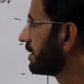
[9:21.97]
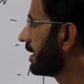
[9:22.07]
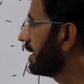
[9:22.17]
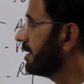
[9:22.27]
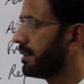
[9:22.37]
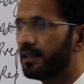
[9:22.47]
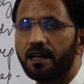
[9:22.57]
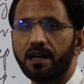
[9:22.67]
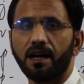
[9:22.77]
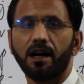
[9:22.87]
Then
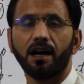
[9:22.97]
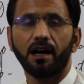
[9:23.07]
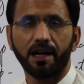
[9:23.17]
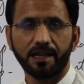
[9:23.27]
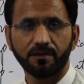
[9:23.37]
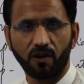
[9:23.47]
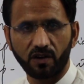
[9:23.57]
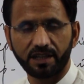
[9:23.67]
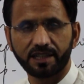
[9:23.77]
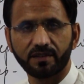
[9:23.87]
uh, I have
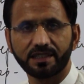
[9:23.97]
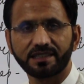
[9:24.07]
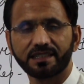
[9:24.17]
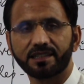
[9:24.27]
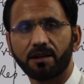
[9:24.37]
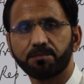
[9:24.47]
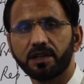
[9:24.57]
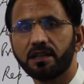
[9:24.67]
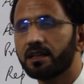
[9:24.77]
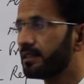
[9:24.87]
already given this
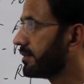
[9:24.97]
example.